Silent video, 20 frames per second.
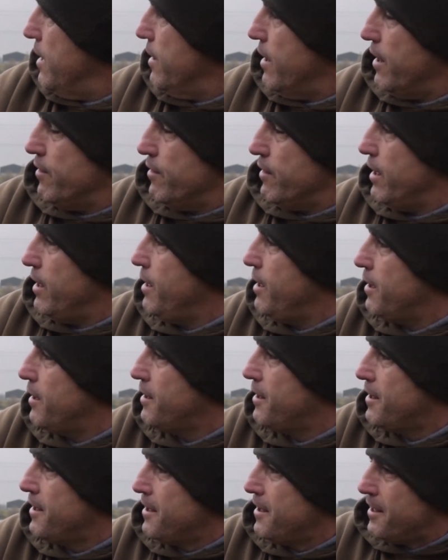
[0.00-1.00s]
and
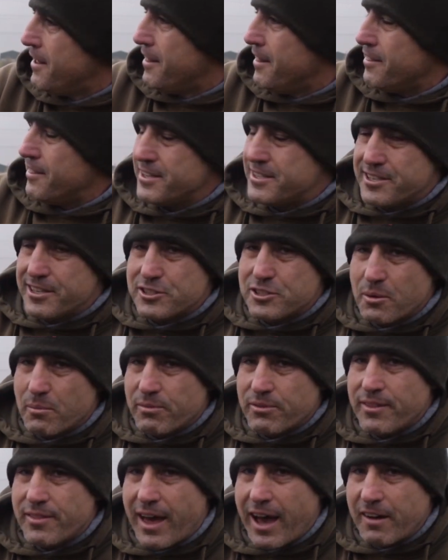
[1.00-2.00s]
this is
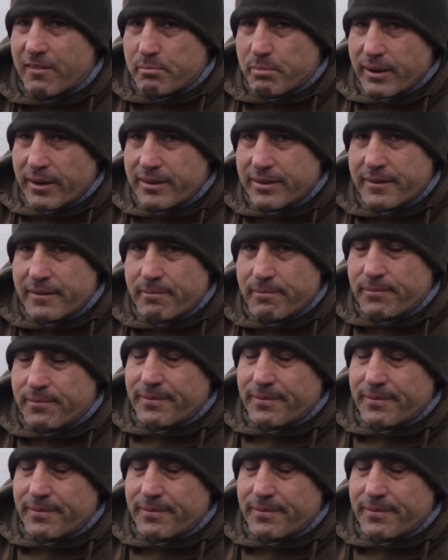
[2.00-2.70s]
something that I've been